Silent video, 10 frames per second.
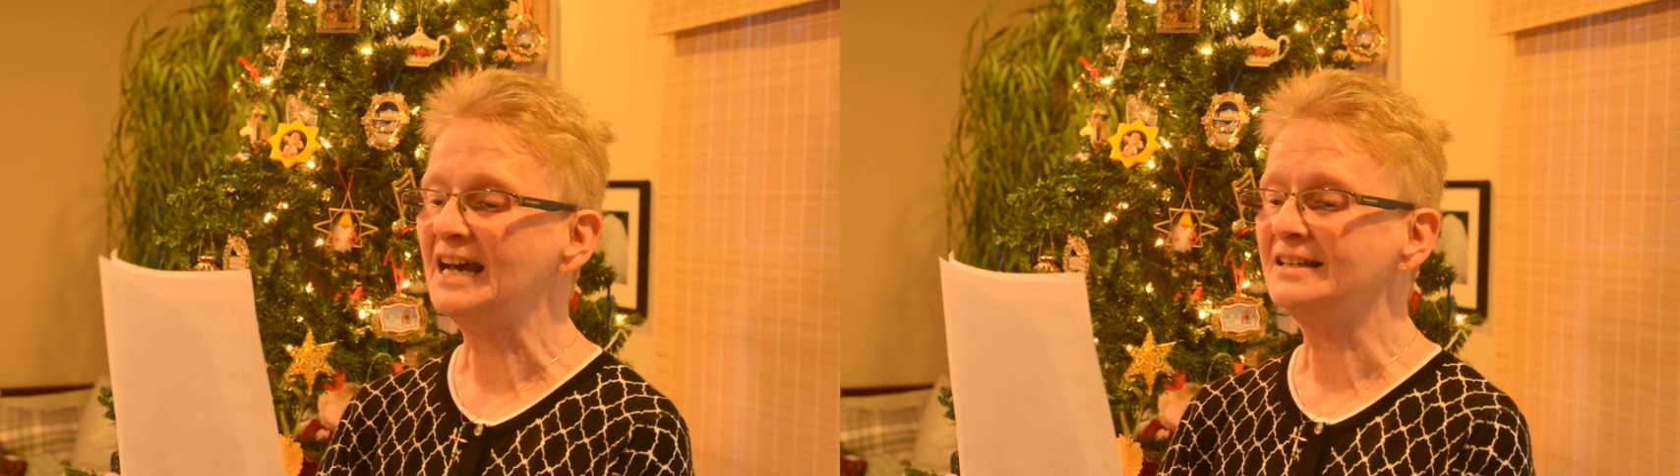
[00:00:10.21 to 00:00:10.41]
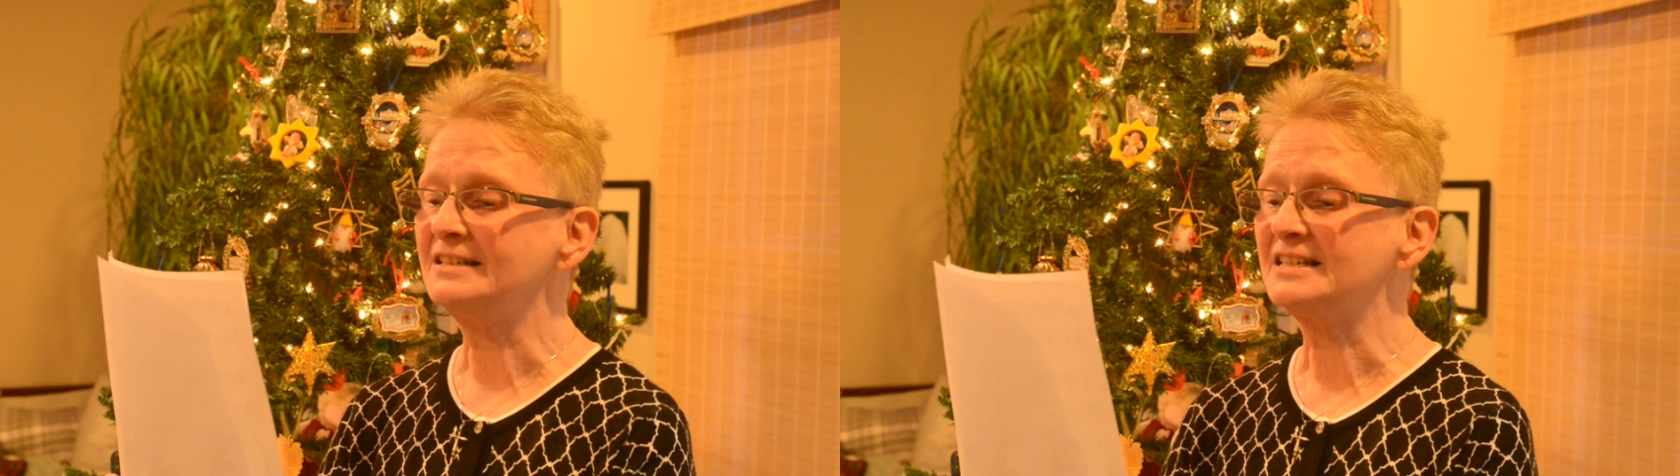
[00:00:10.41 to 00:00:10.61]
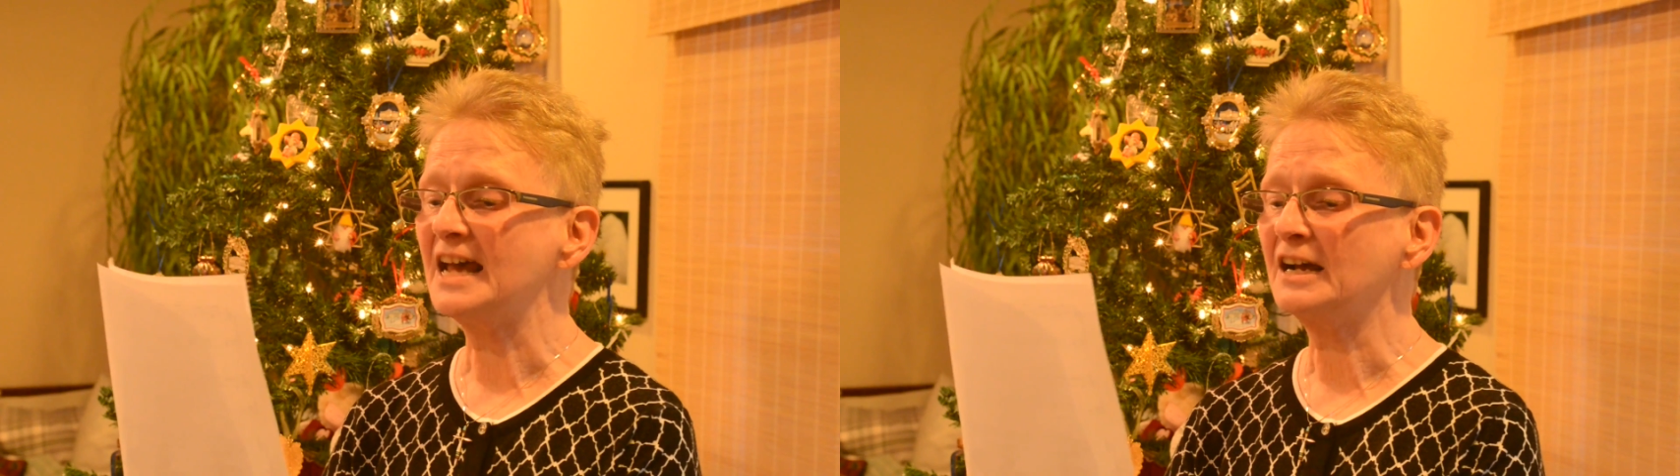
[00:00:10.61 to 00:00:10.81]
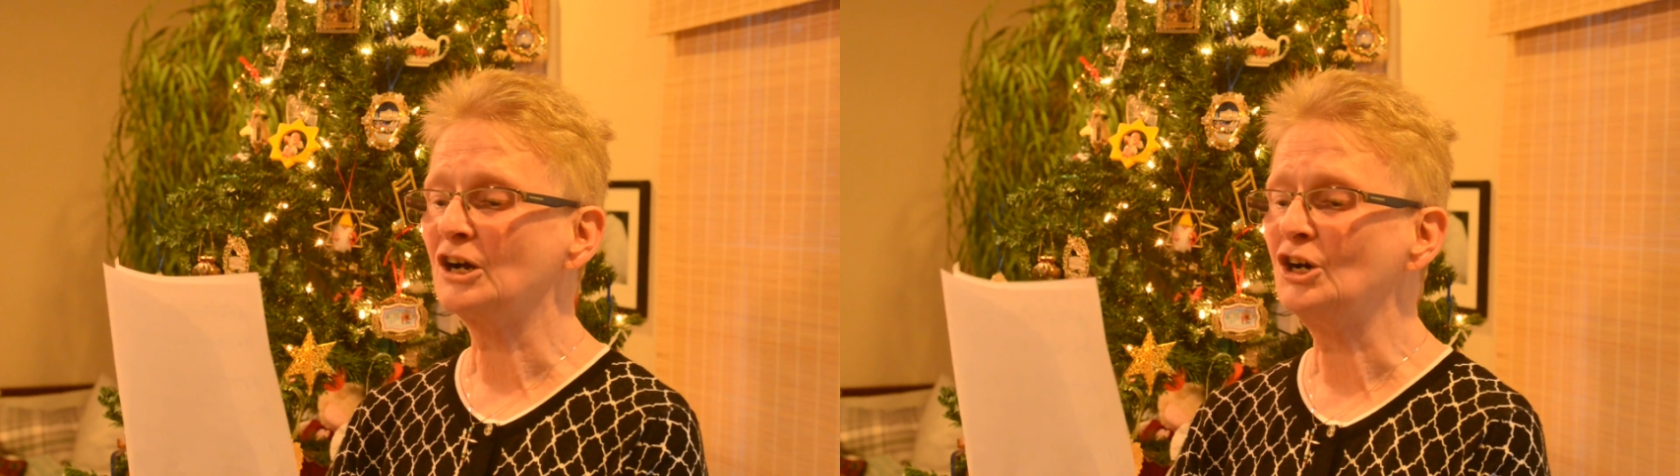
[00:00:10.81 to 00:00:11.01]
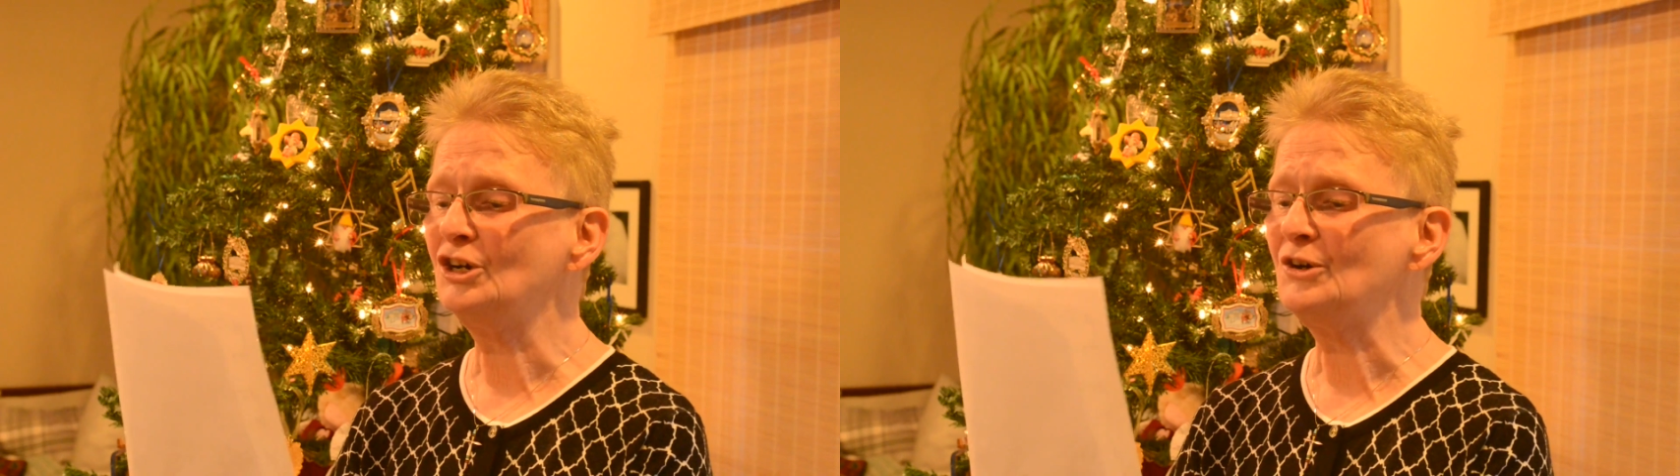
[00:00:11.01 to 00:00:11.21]
and
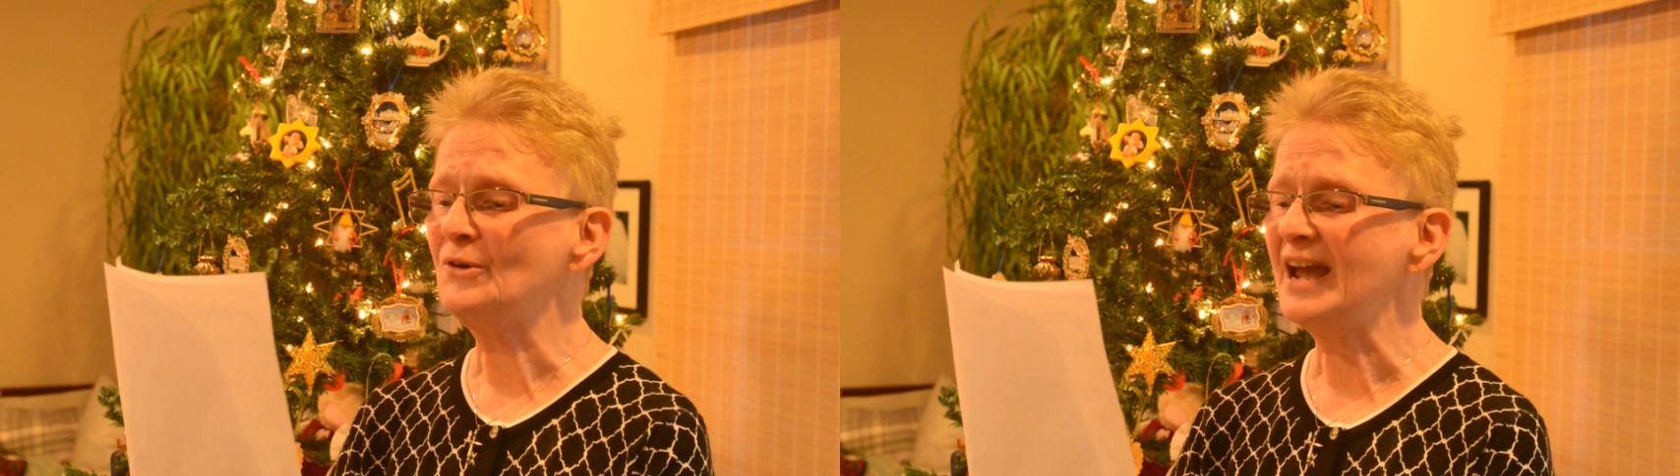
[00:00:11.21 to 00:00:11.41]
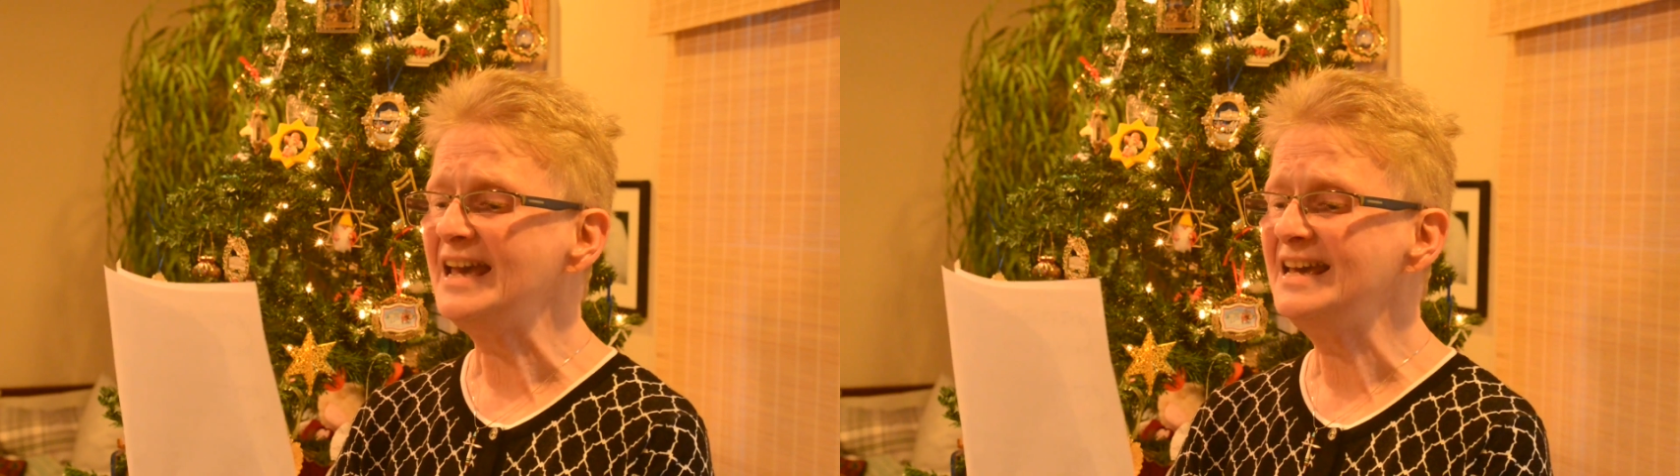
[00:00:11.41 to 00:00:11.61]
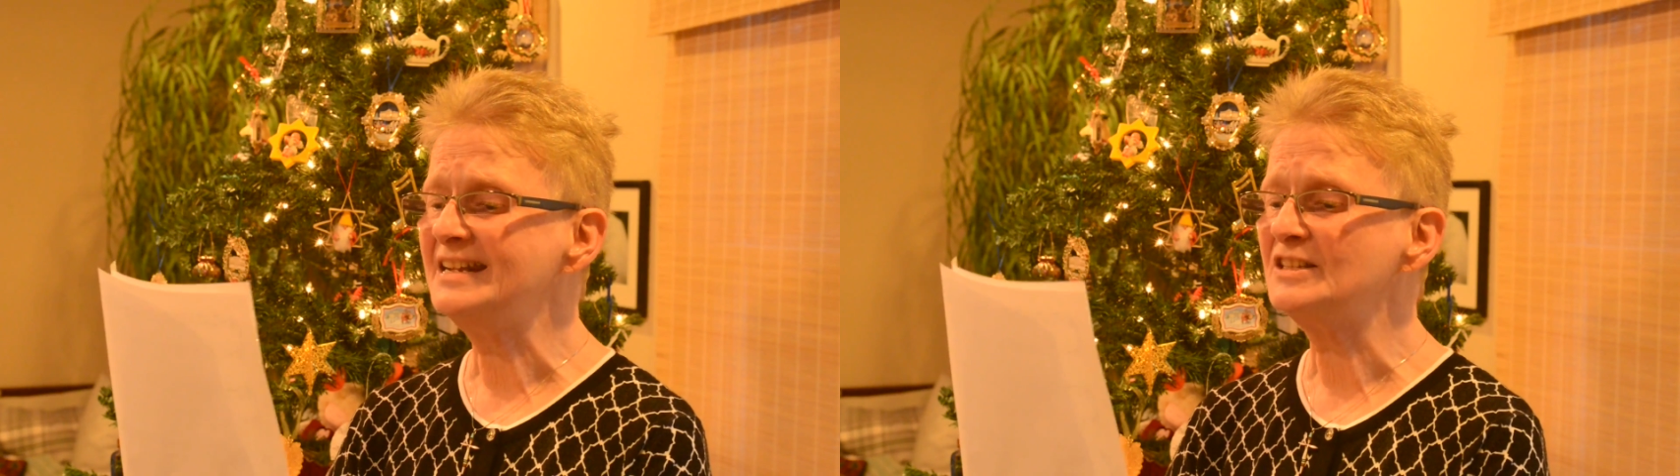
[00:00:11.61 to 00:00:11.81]
decorate